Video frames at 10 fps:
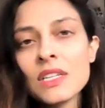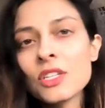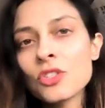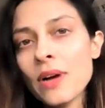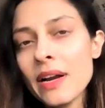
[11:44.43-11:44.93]

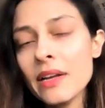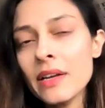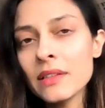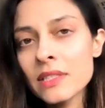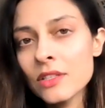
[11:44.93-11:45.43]
to try to
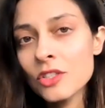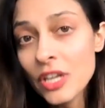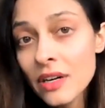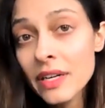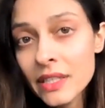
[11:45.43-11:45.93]
elicit
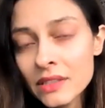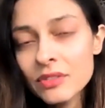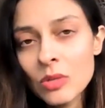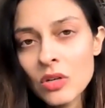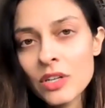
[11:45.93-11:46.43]
sharing
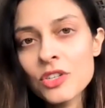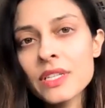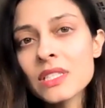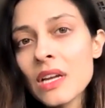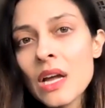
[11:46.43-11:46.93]
from all countries.